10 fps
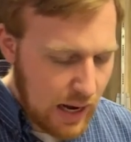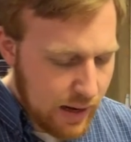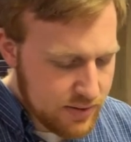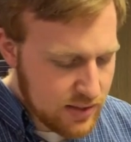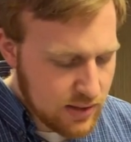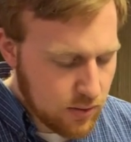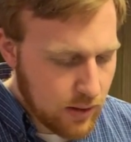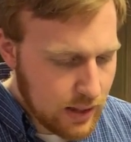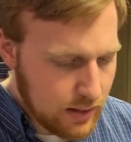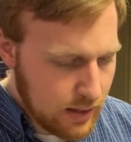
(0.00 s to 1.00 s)
I've sinned
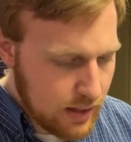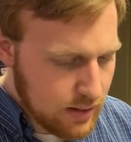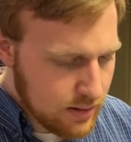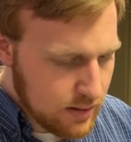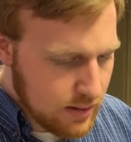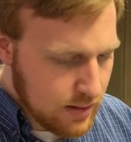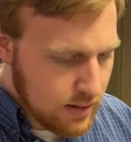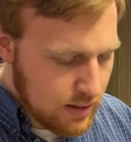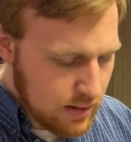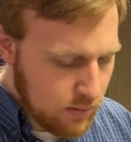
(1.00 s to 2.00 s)
greatly
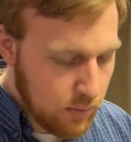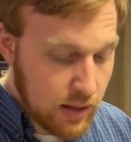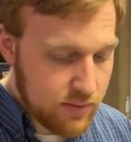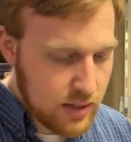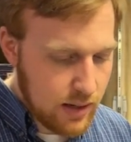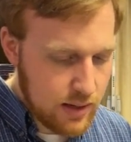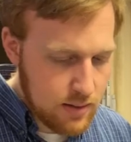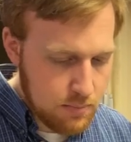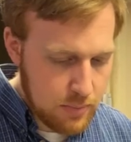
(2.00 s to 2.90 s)
and what I've done.